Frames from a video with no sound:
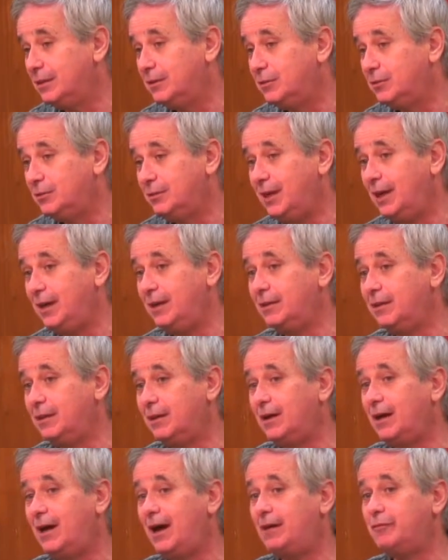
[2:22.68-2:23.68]
today,
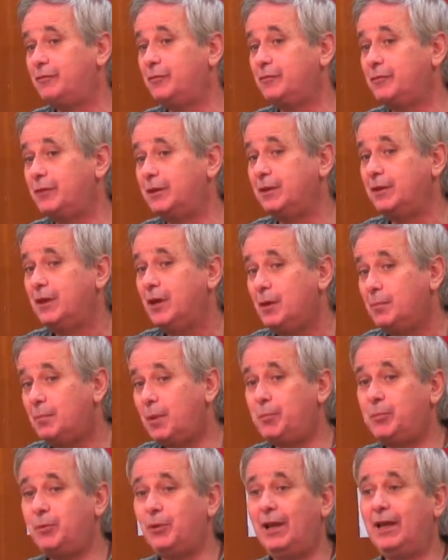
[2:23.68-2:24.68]
half of the
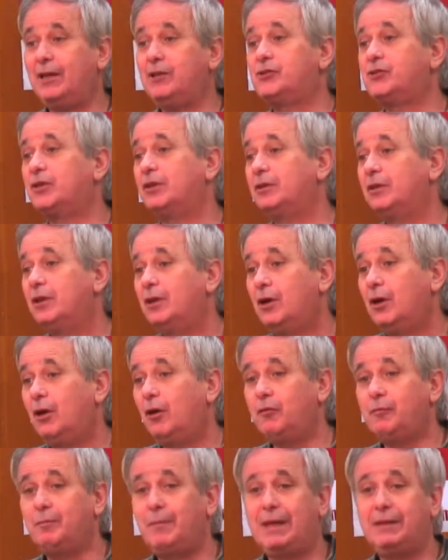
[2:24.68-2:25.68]
population
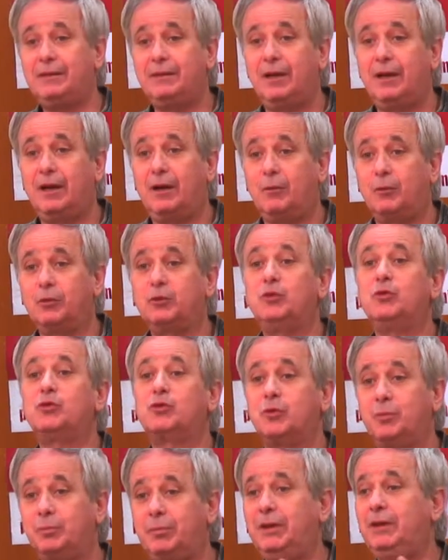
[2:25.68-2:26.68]
of Manda, what used
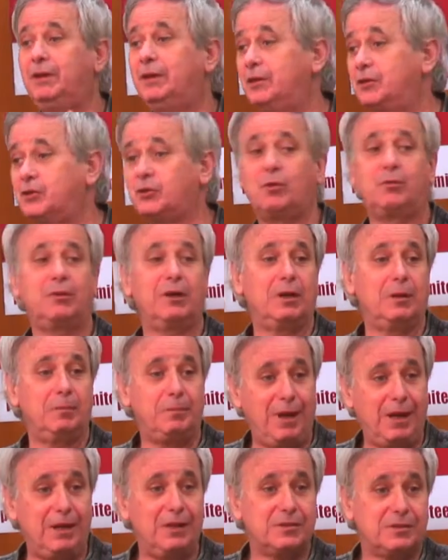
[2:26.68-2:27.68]
to be historical
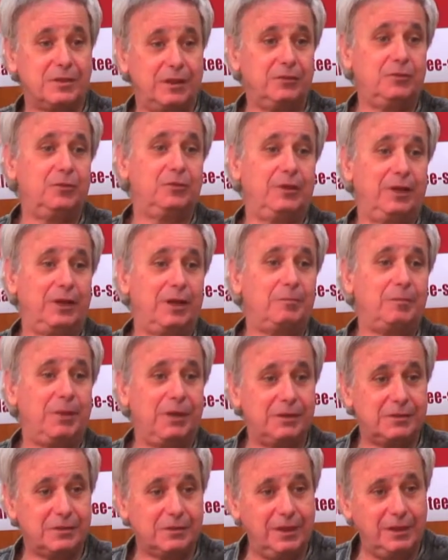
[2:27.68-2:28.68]
Palestine, today are
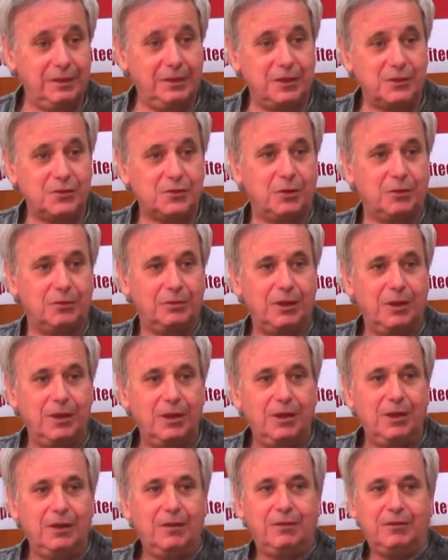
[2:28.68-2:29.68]
Palestinians. So
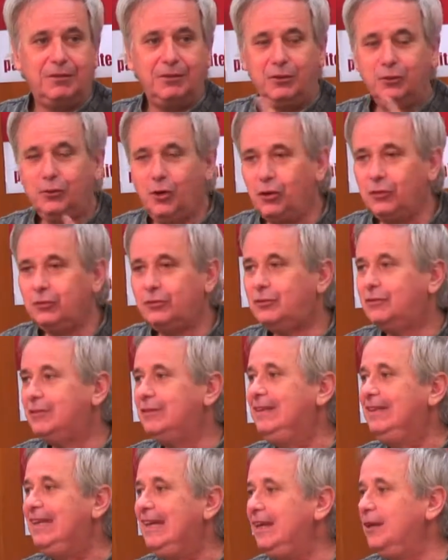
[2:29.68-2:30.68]
you don't
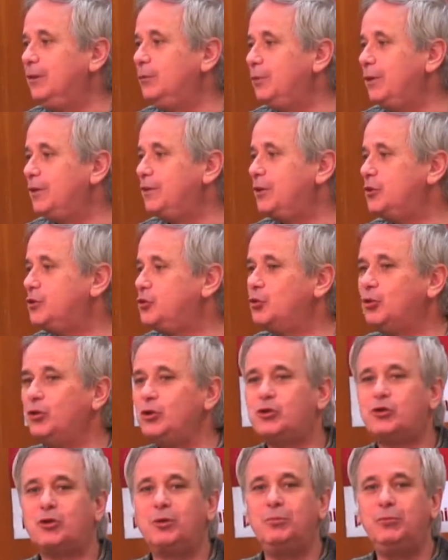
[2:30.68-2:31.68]
deal with a
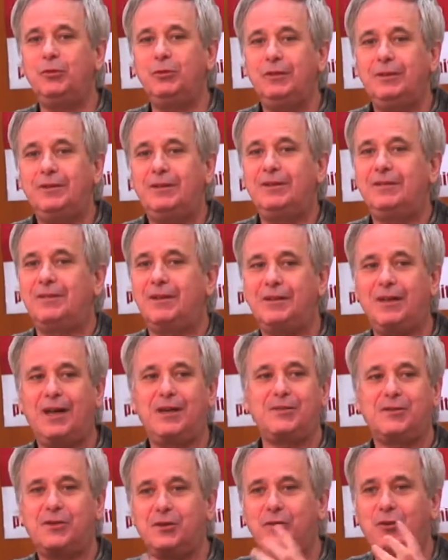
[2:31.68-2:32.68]
Jewish community that
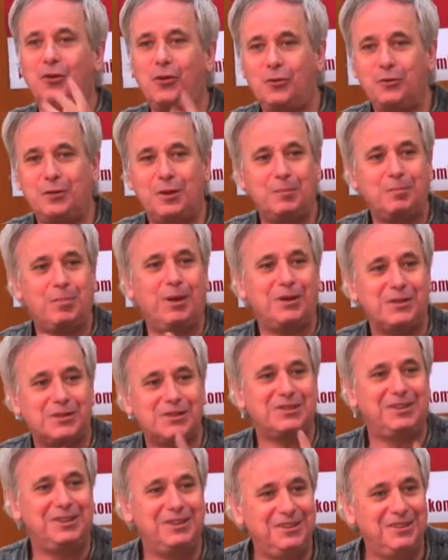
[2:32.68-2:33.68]
doesn't know that
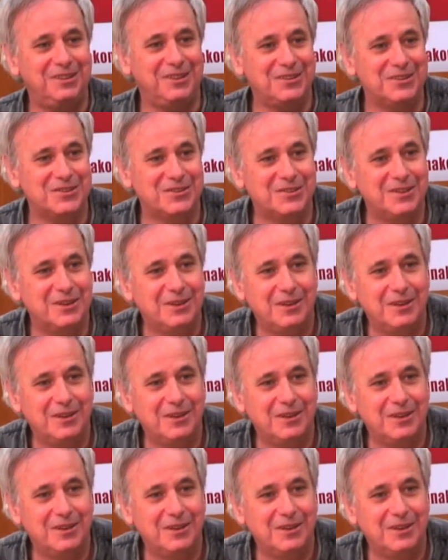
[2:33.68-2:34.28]
Palestinians